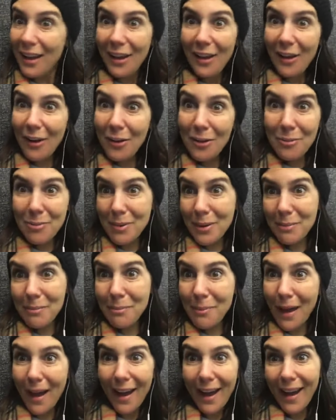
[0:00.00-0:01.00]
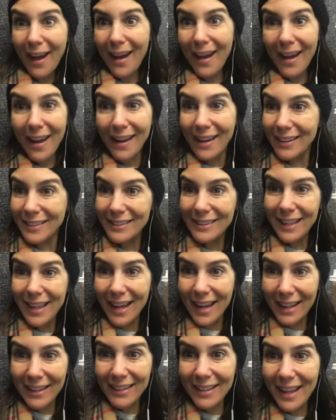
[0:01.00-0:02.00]
Open my eyes,
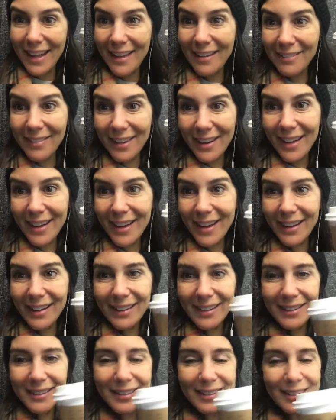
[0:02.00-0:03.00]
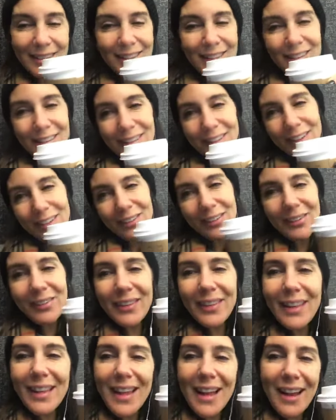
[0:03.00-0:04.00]
I never knew
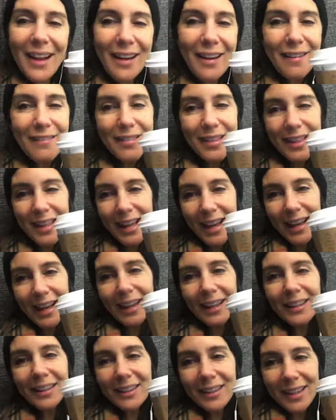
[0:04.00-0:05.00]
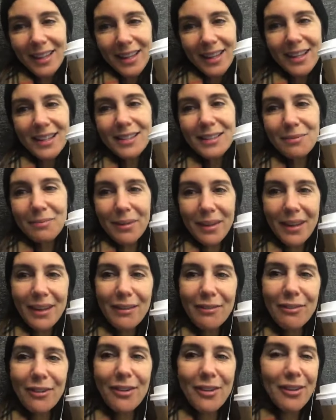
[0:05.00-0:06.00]
love like this
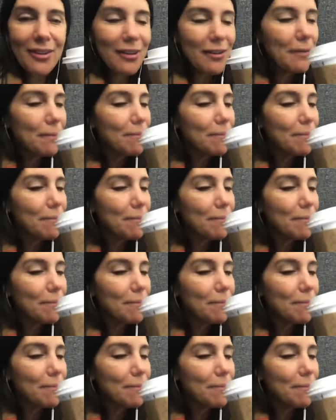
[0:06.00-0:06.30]
before.